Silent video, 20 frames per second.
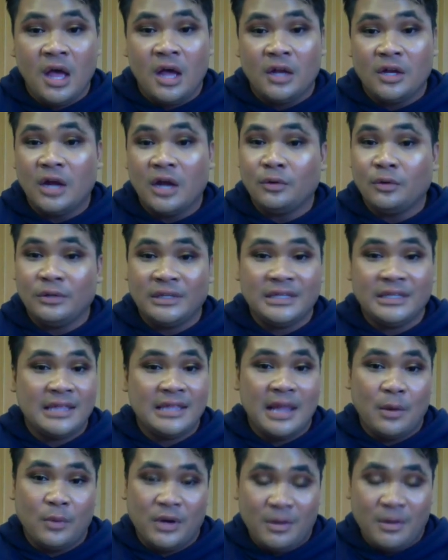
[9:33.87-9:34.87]
Not only did
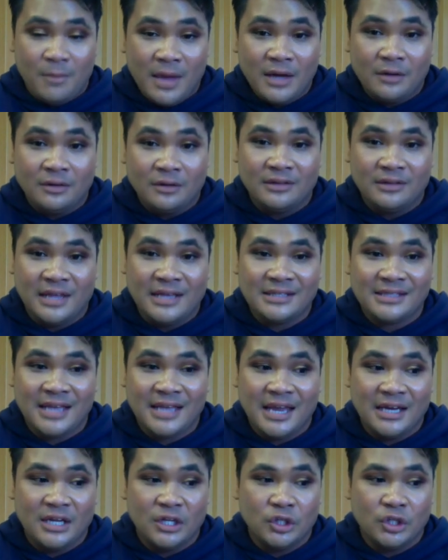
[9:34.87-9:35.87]
they win a medal, they
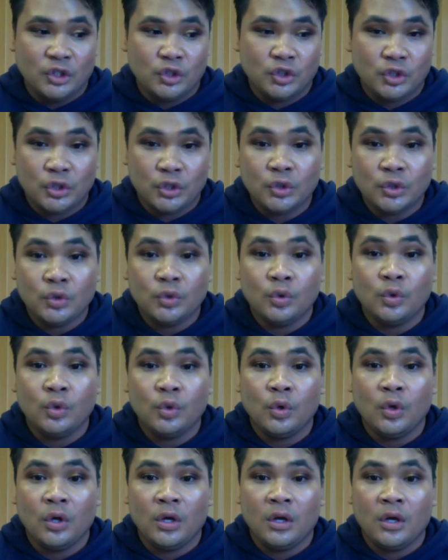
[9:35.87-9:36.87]
skated two
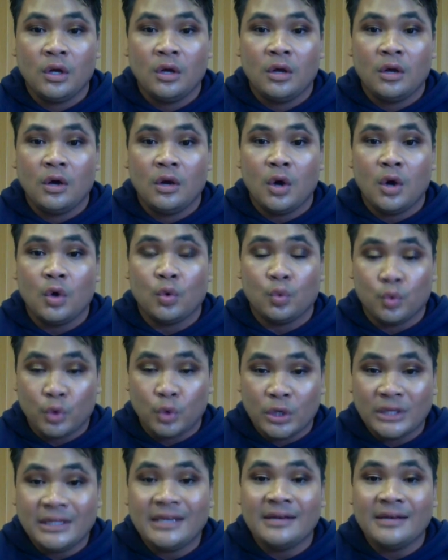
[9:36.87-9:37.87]

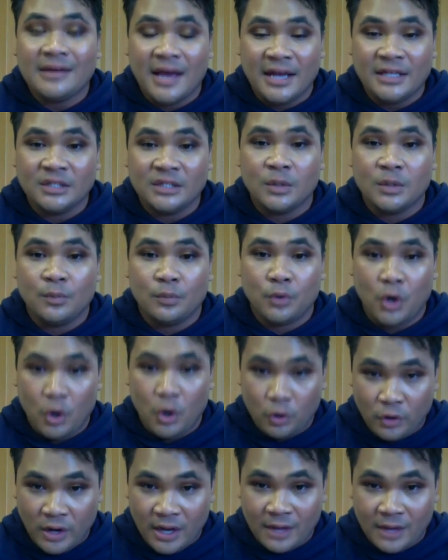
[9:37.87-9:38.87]
really nice
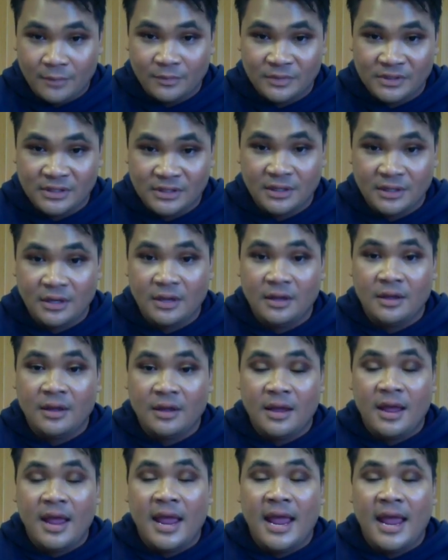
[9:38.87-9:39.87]
programs.
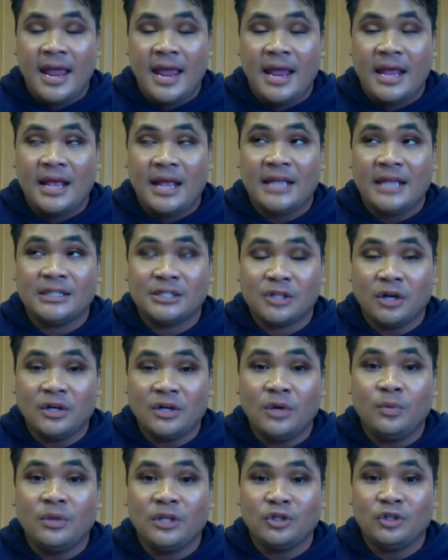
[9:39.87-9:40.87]
It
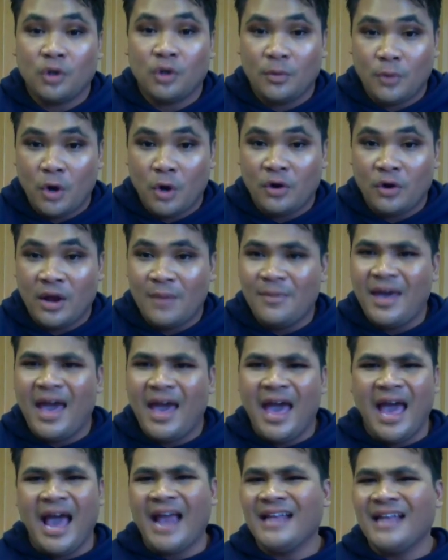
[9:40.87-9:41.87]
started with a short program.
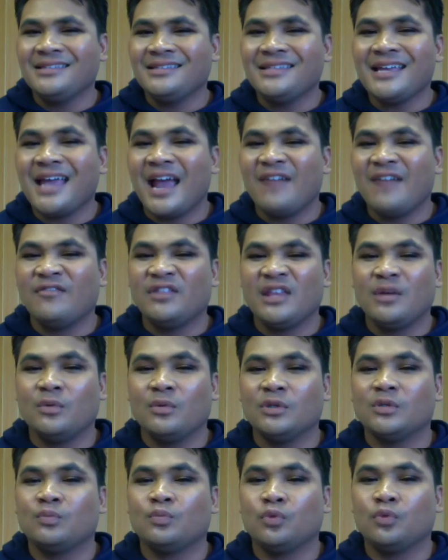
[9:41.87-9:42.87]
I'd say everything
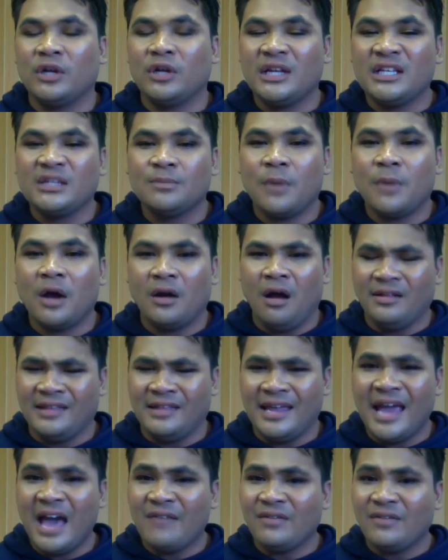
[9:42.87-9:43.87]
was pretty spot on.
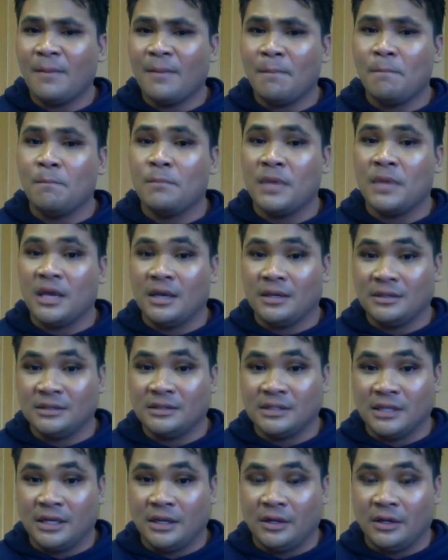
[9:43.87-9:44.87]
They have an
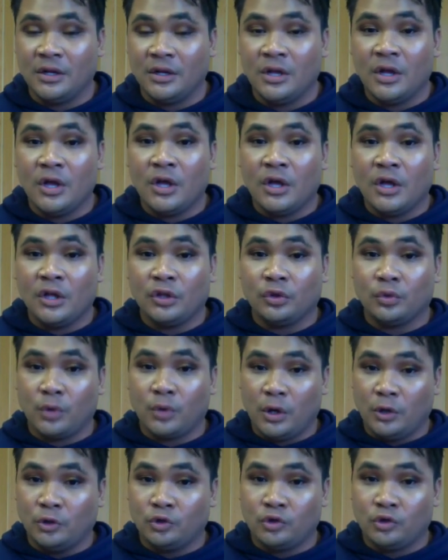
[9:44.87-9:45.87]
amazing
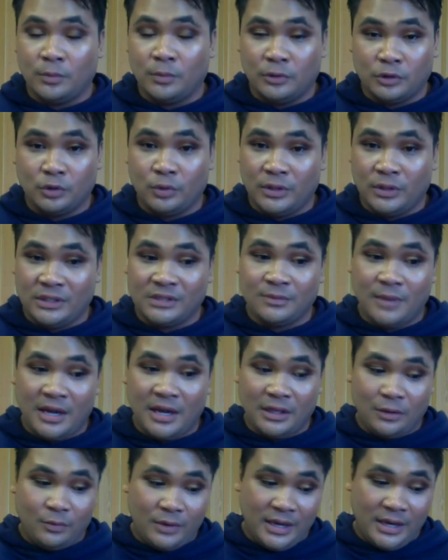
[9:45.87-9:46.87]
throw triple twist, by
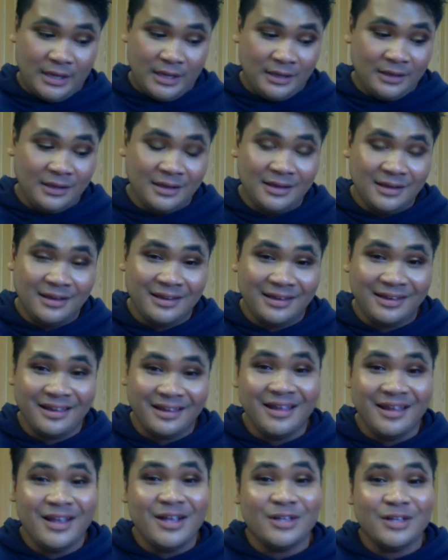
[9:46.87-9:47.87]
the way.
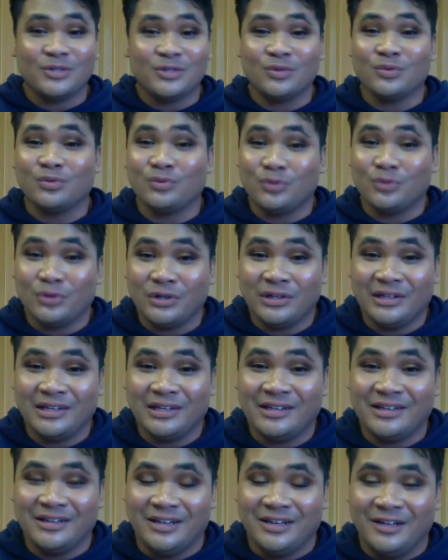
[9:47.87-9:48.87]
It's really
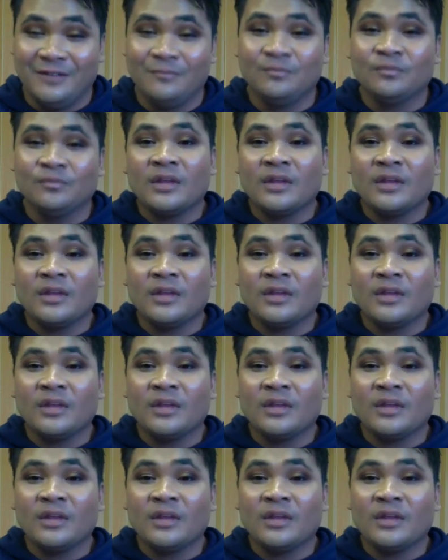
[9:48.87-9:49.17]
good.